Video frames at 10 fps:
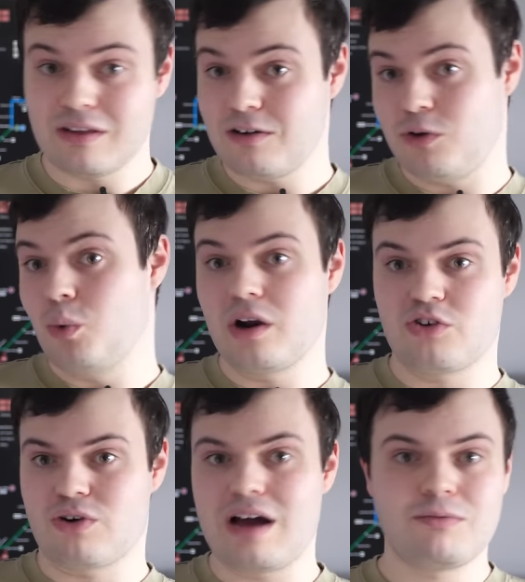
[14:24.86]
that if you want to
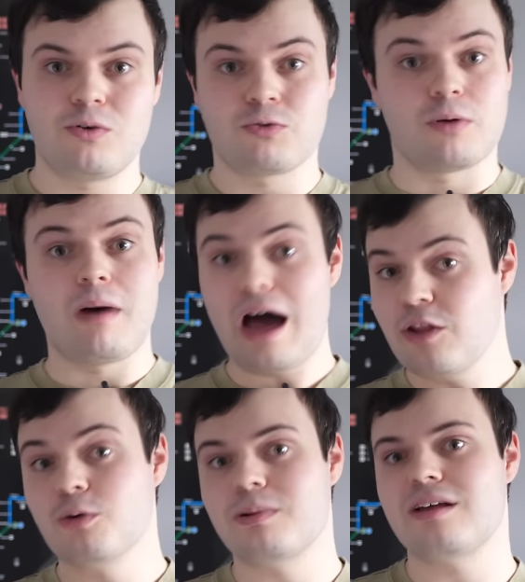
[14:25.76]
travel from
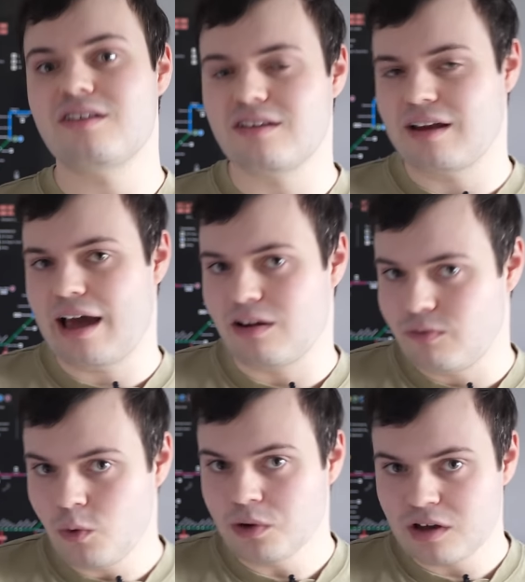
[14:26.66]
other places in
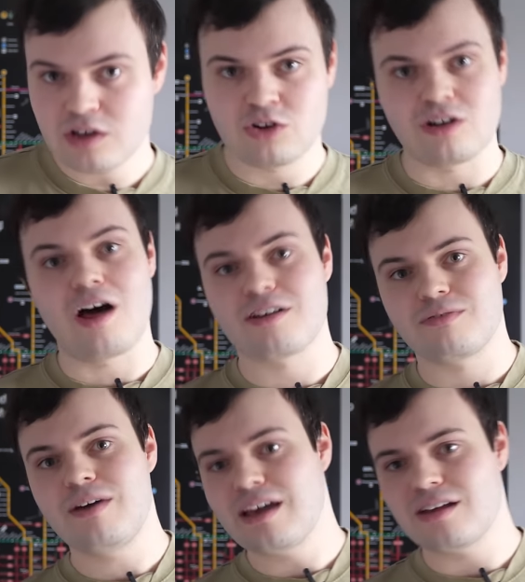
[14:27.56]
California to Las
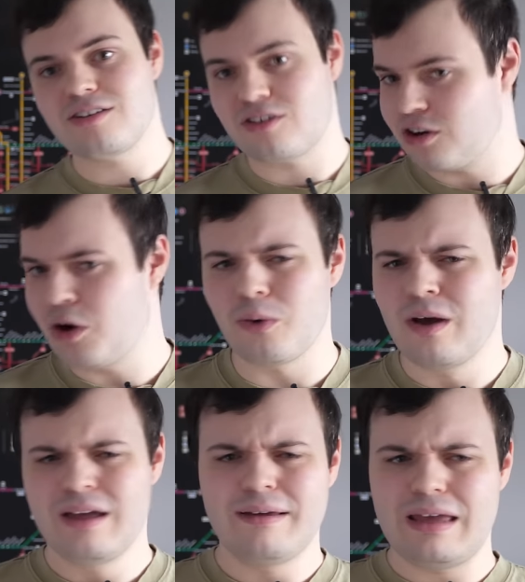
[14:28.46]
Vegas to go
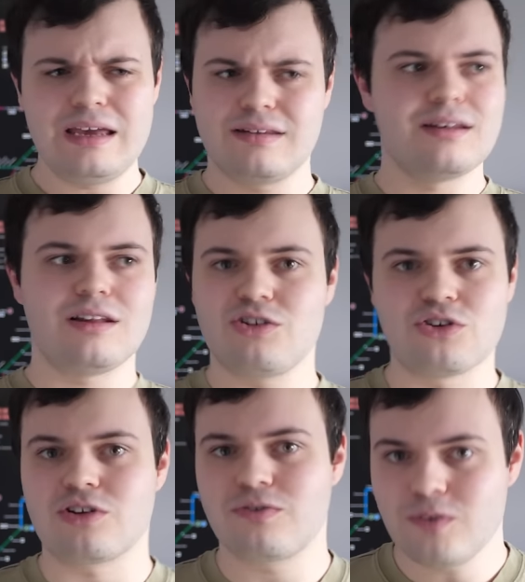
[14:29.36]
eat
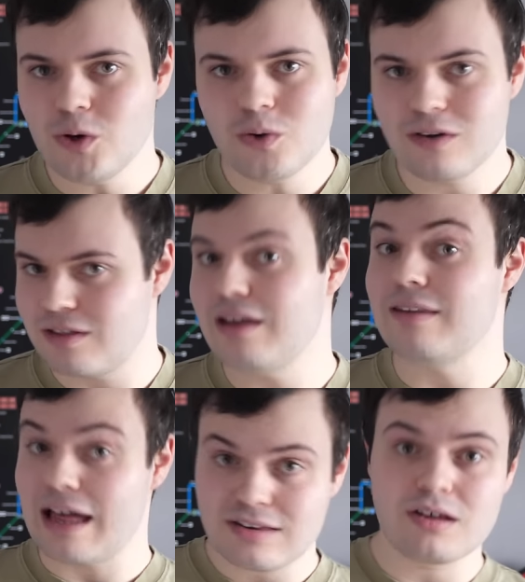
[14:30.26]
delicious food, then
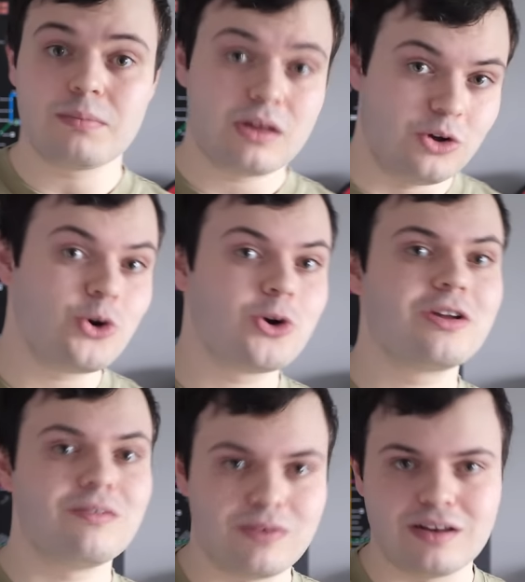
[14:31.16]
that's something you could
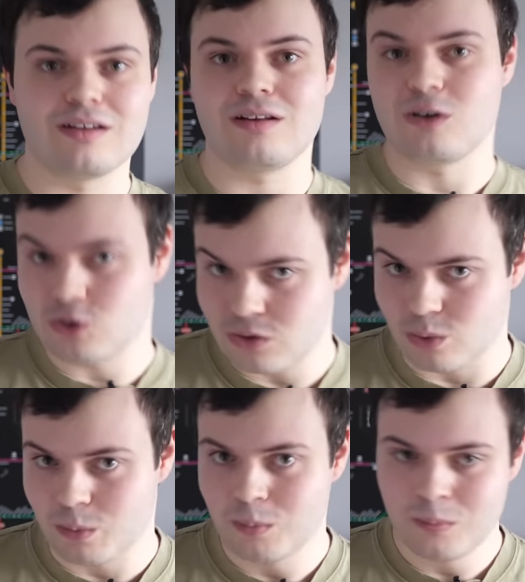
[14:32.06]
conveniently do.